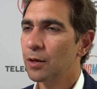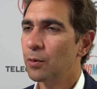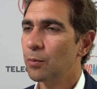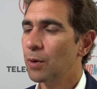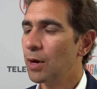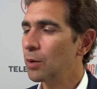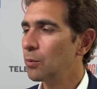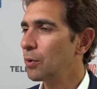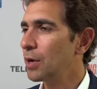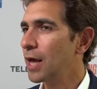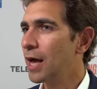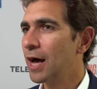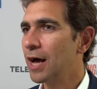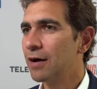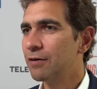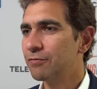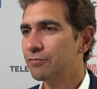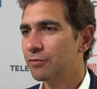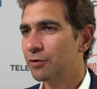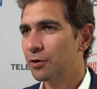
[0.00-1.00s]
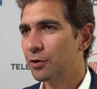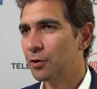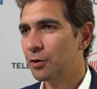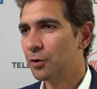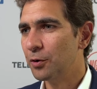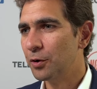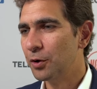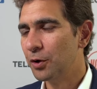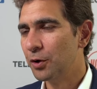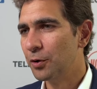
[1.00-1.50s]
Well, we have
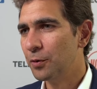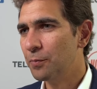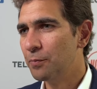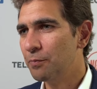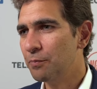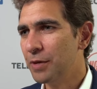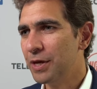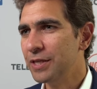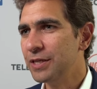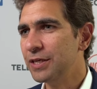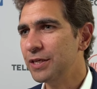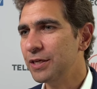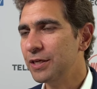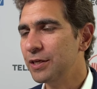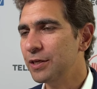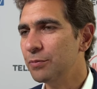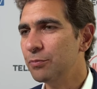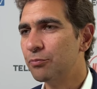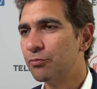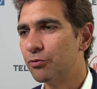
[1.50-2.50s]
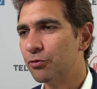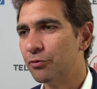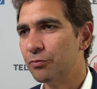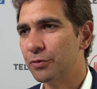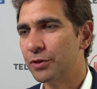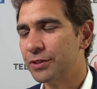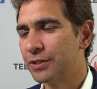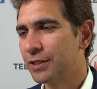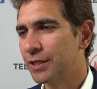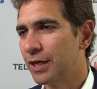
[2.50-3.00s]
uh, uh, many
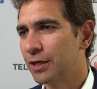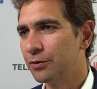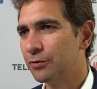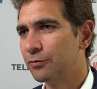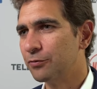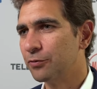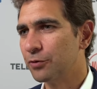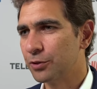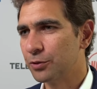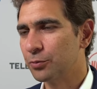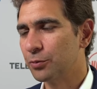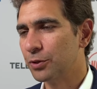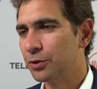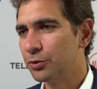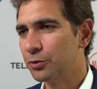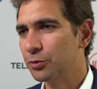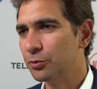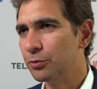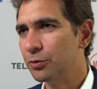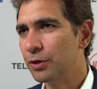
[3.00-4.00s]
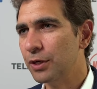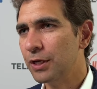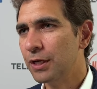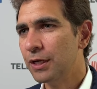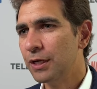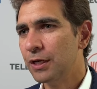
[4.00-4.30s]
improvements, and I first want to